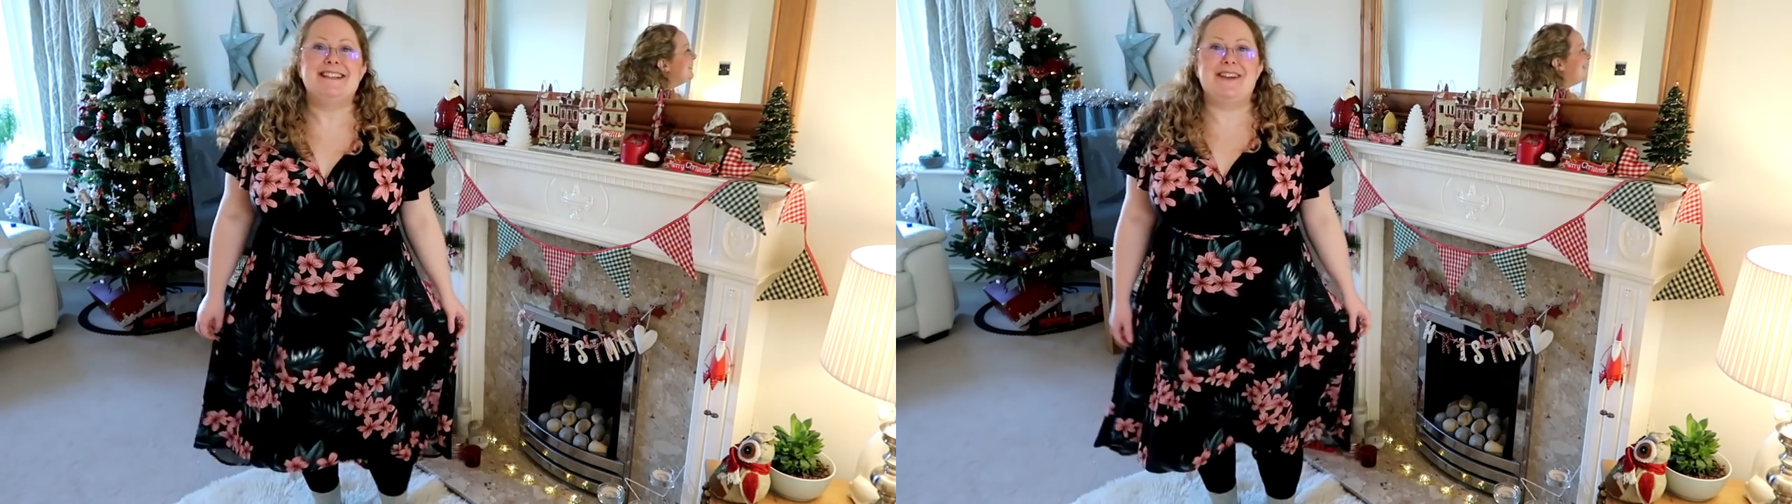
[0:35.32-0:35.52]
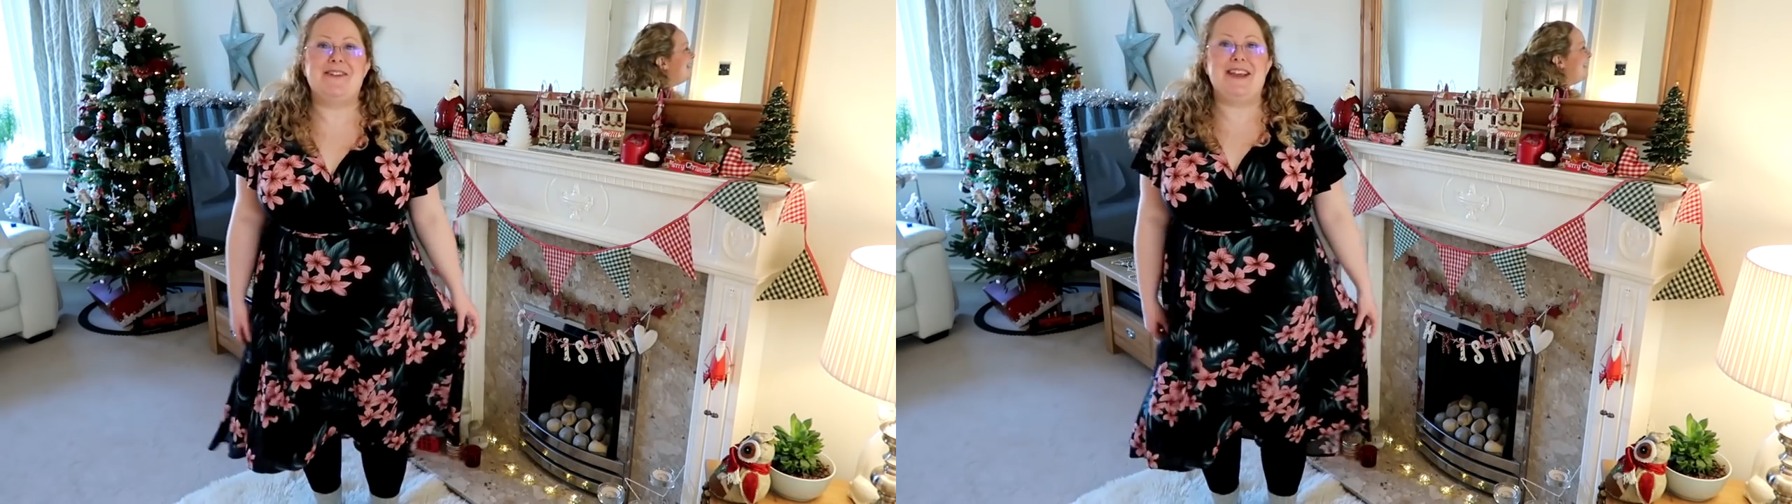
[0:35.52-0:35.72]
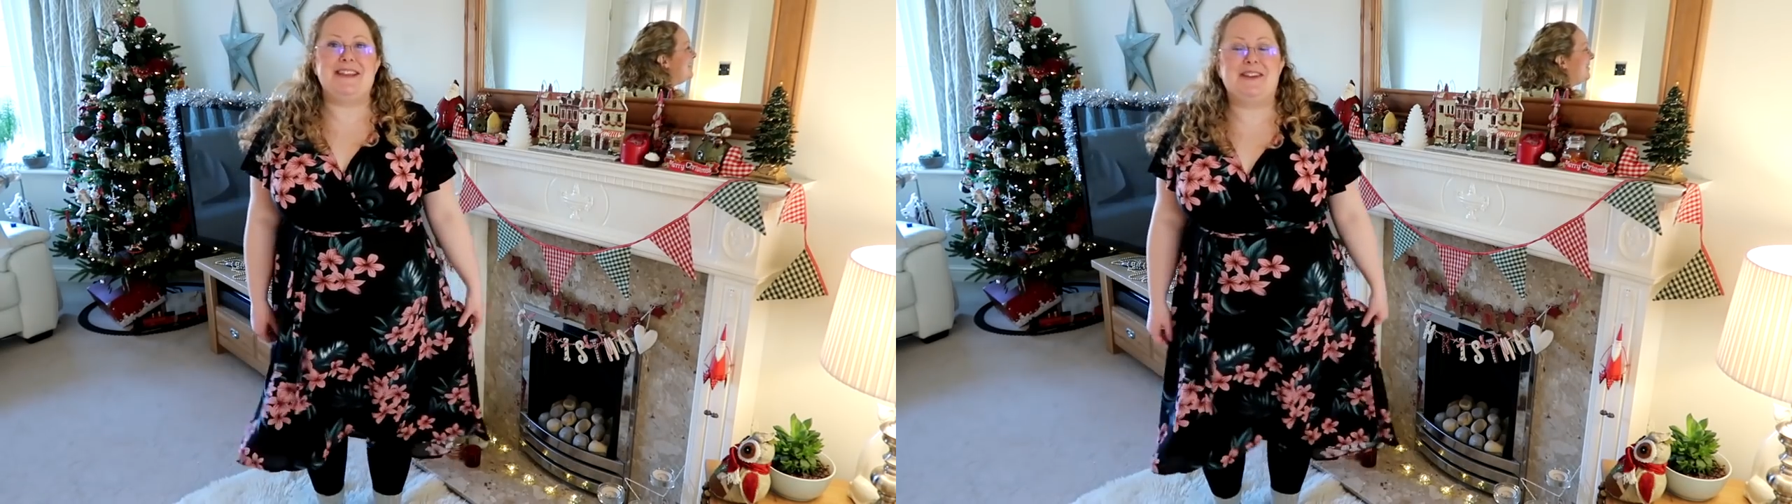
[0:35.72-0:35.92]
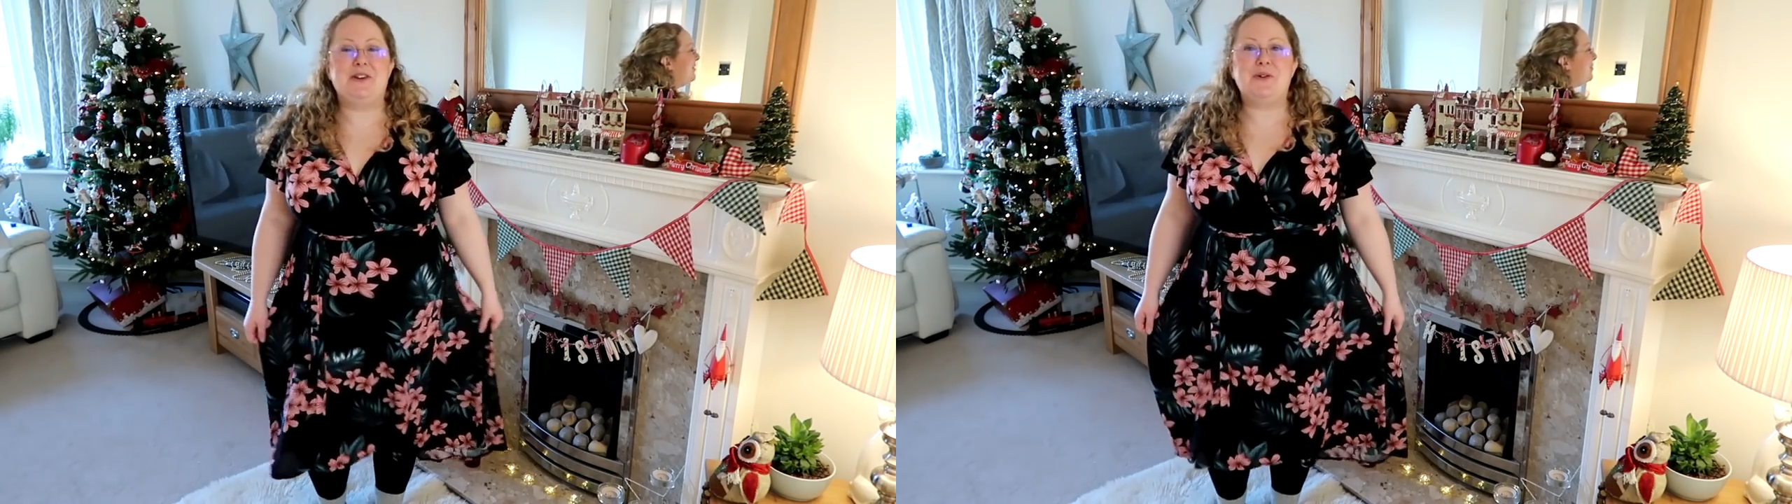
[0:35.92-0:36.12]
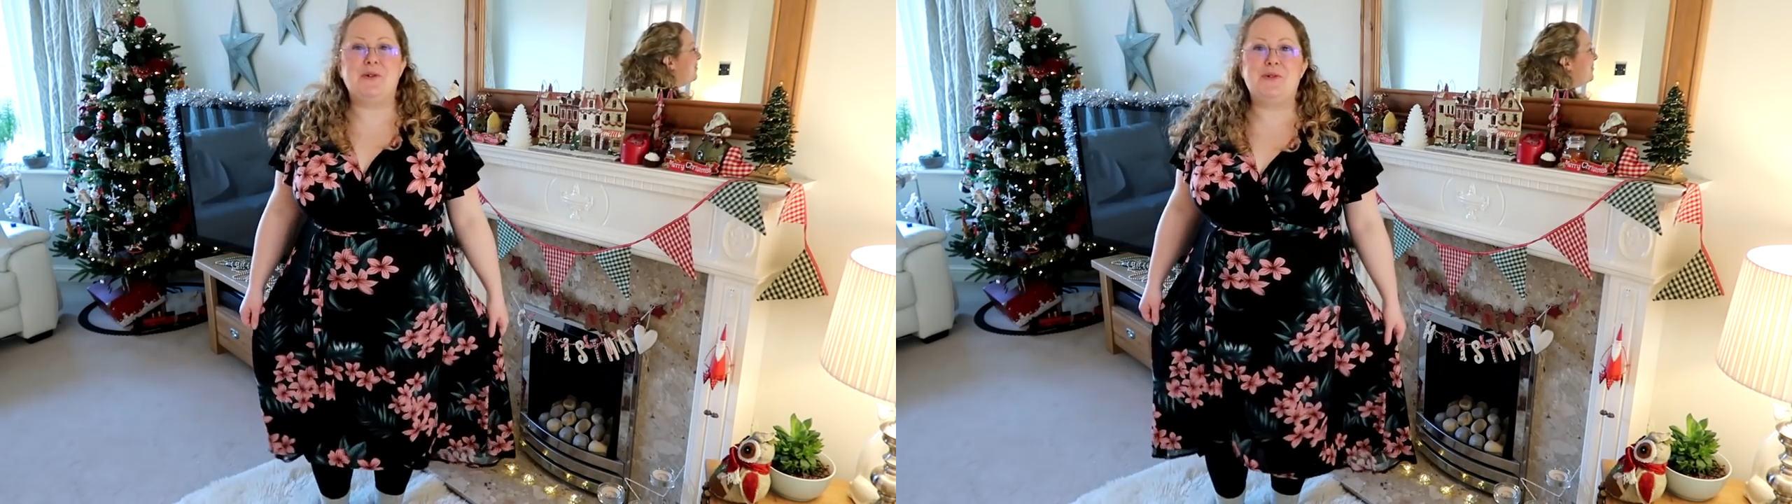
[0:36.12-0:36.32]
so it is a
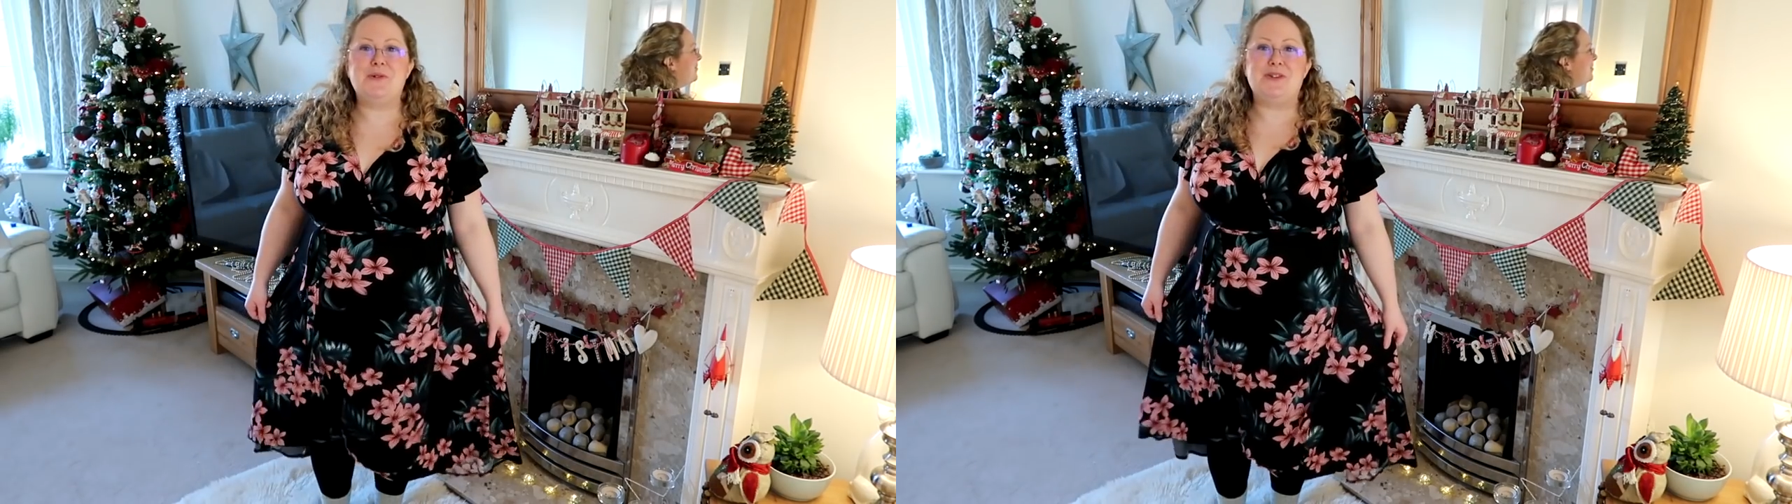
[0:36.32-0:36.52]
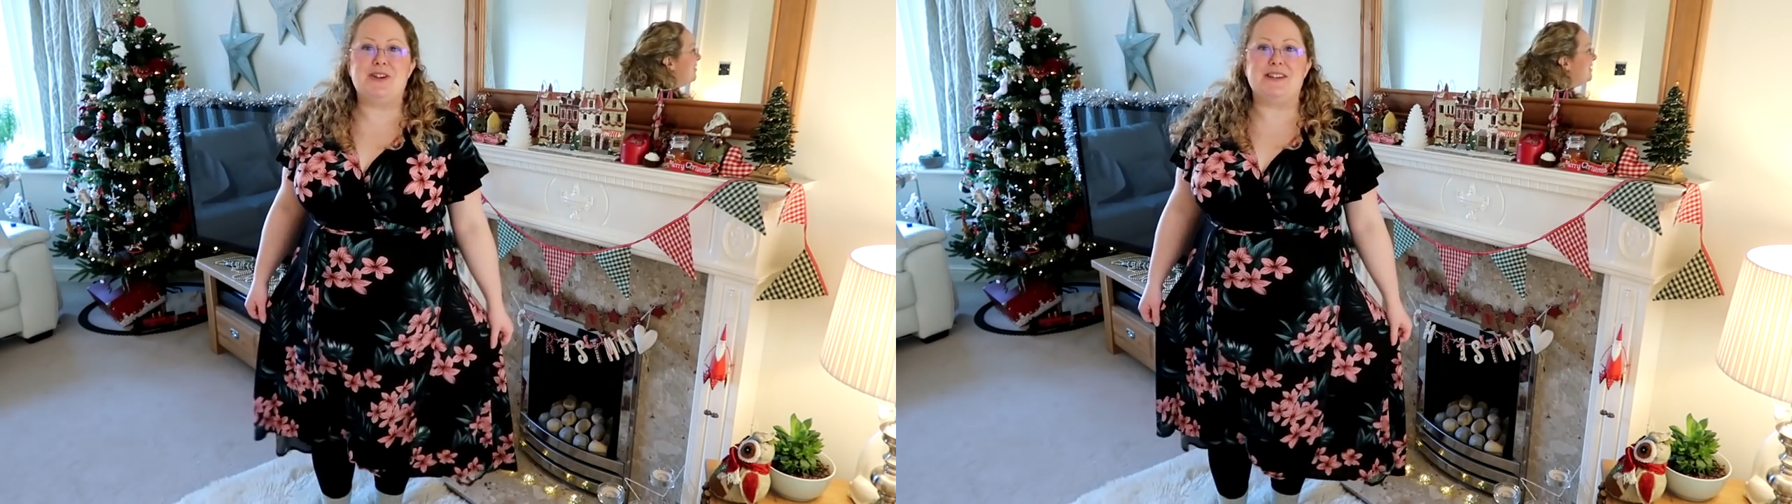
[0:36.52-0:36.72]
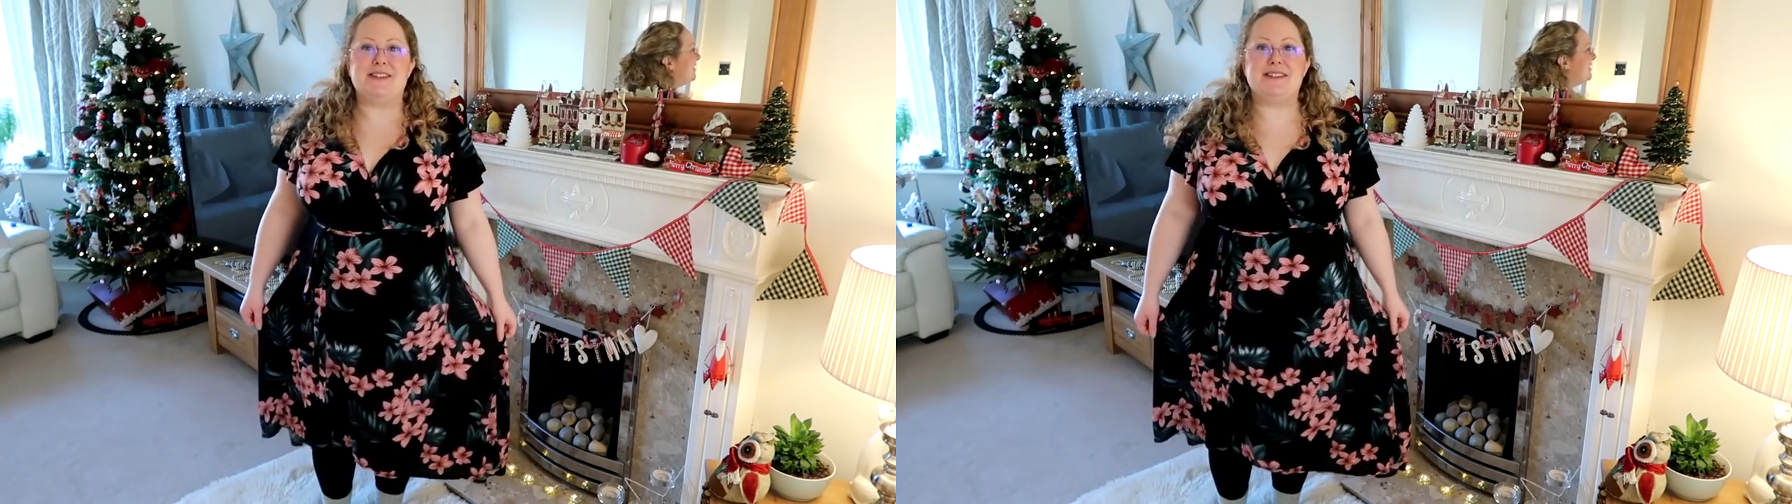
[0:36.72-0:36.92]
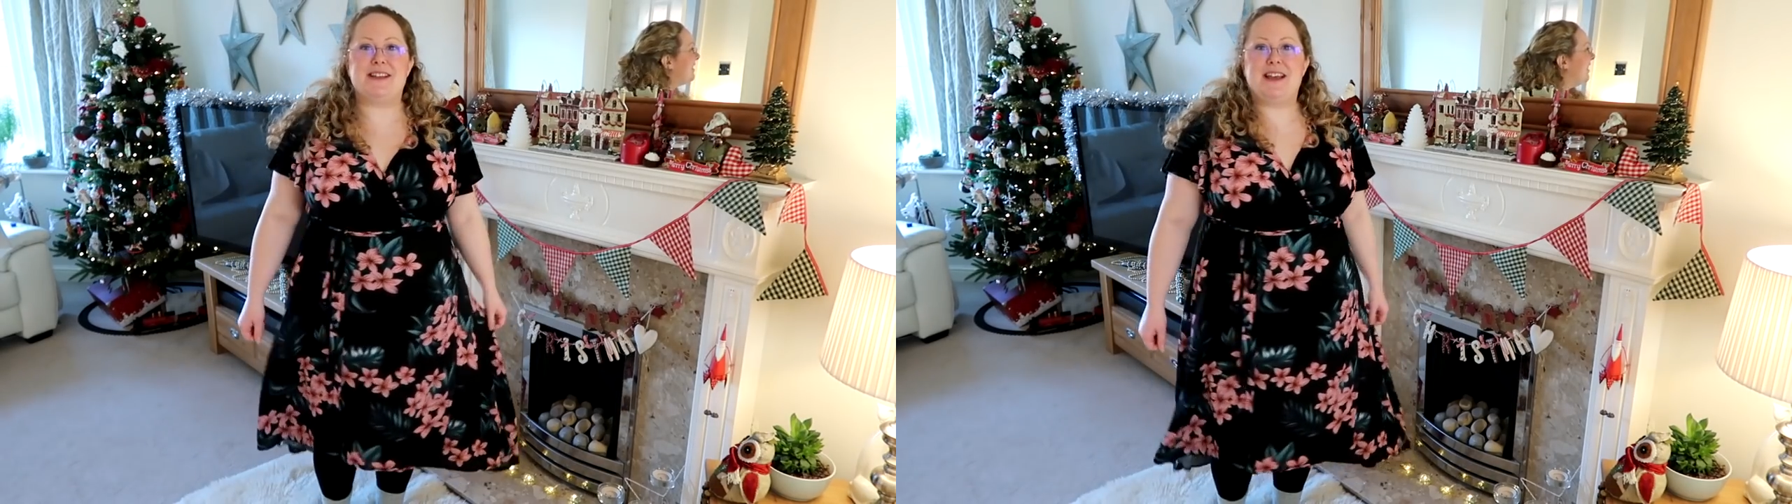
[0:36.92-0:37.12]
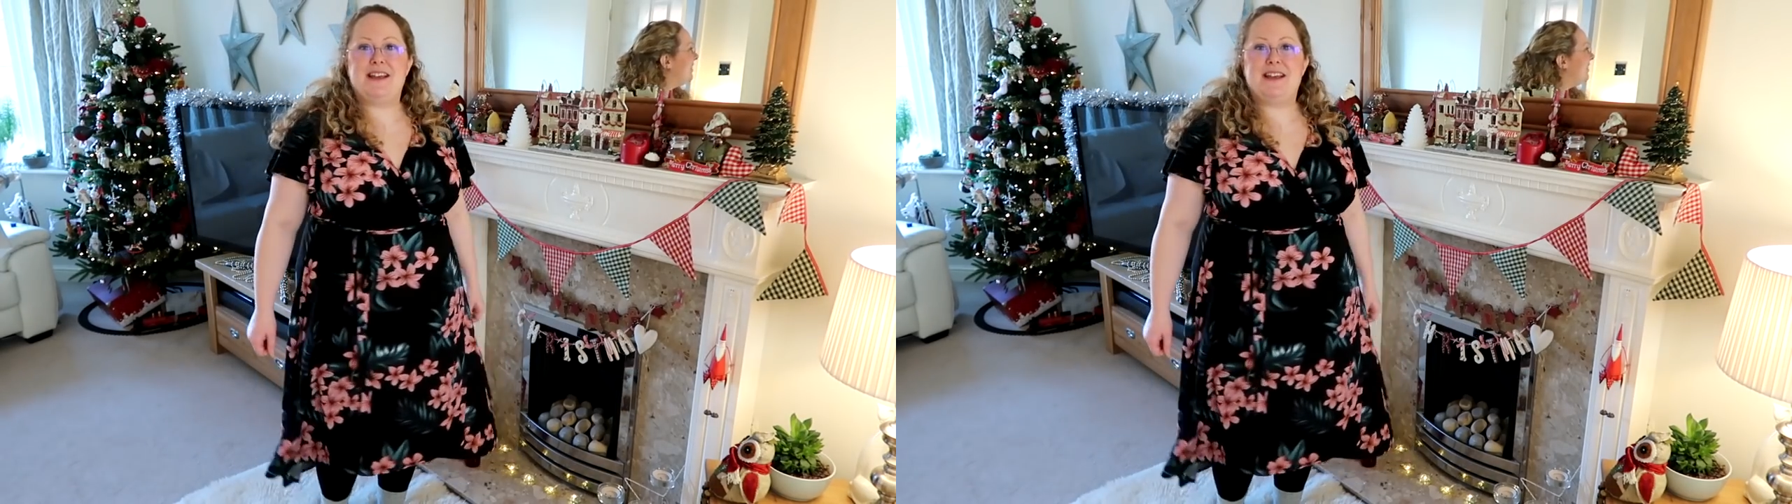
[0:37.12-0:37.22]
gorgeous